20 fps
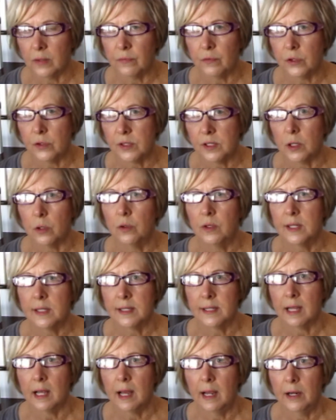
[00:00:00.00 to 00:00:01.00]
if you so
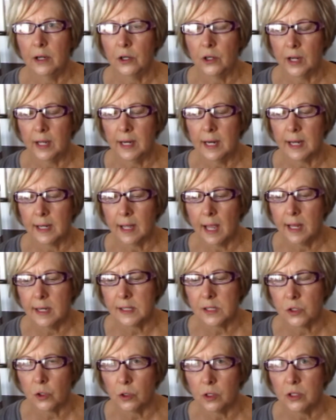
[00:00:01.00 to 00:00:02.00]
desire. And I kind
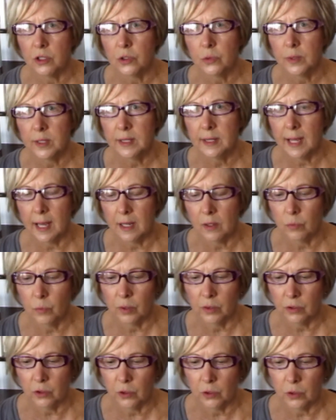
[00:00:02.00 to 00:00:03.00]
of started doing that
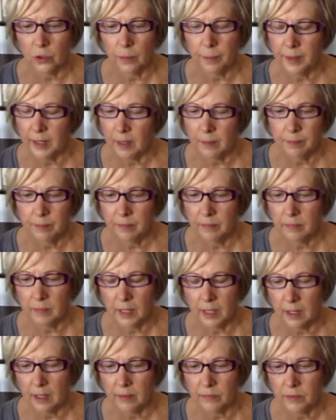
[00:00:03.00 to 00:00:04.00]
with her, but I'm,
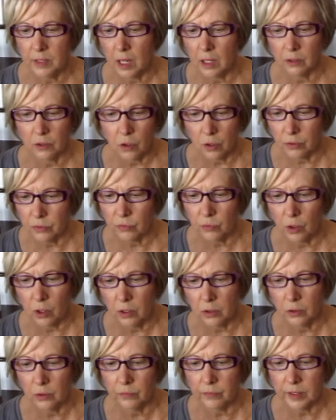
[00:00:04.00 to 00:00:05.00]
I have not gone through
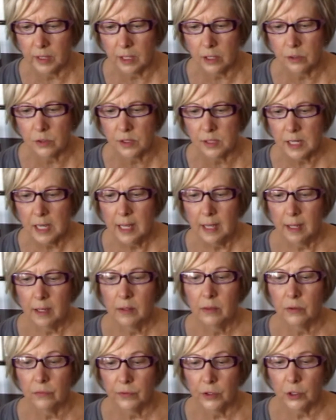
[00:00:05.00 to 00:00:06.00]
all her videos.
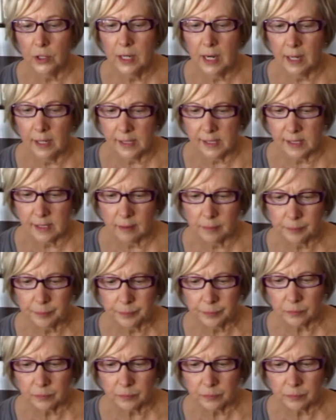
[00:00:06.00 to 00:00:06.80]
They're very nice.